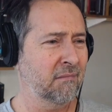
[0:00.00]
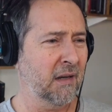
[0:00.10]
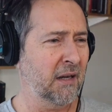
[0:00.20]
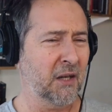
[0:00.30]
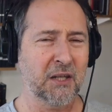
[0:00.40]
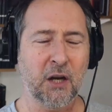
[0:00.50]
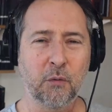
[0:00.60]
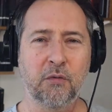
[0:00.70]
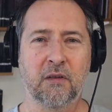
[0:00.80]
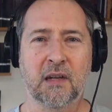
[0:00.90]
I don't
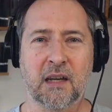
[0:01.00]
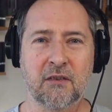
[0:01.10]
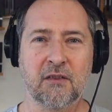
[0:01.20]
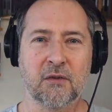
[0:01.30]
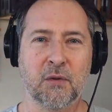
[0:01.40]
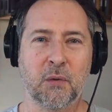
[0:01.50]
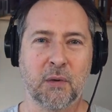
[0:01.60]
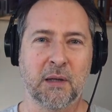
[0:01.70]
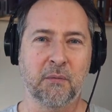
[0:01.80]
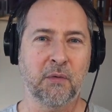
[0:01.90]
gopher, I guess you'd
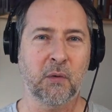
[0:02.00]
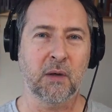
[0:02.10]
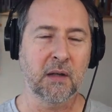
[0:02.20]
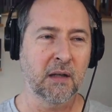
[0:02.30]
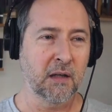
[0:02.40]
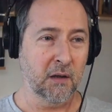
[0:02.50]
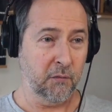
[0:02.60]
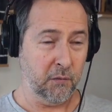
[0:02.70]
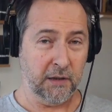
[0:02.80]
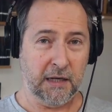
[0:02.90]
call him for,
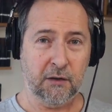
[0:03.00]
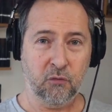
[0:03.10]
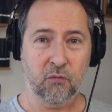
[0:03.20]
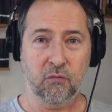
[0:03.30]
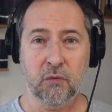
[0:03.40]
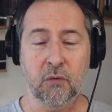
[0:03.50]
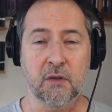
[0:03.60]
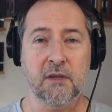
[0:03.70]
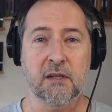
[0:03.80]
for the actual rulers.